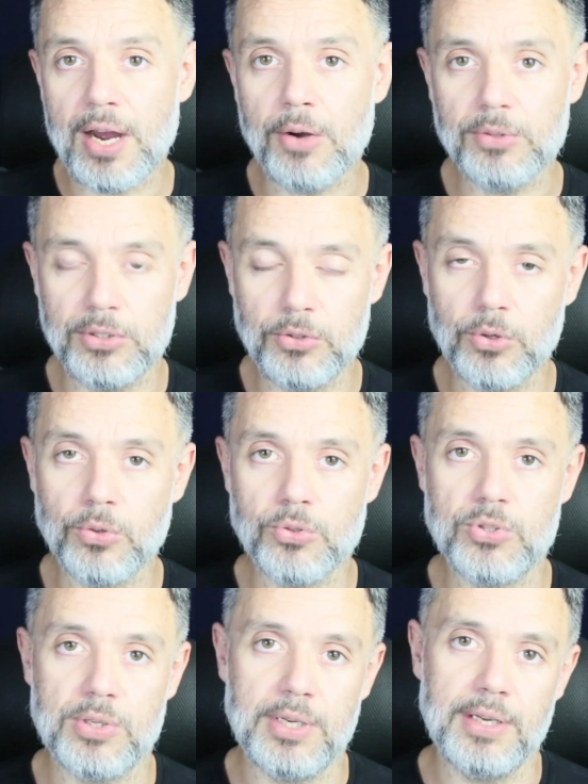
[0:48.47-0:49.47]
out
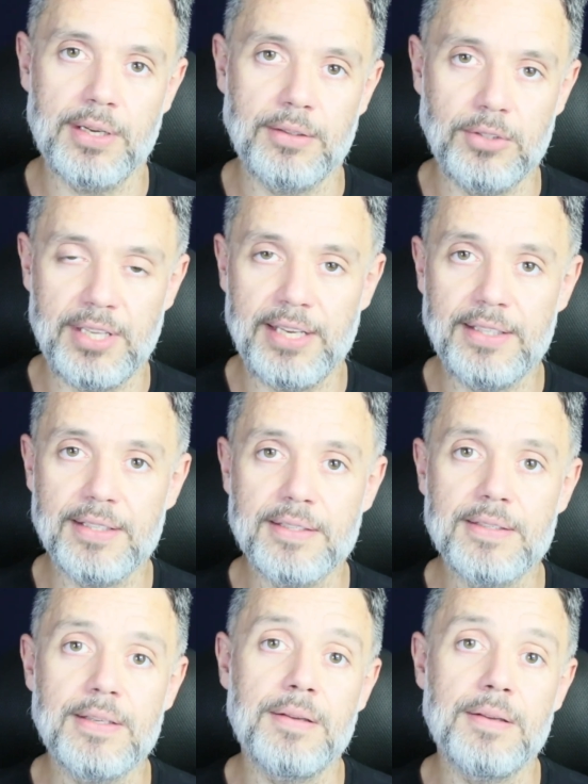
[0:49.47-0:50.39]
those data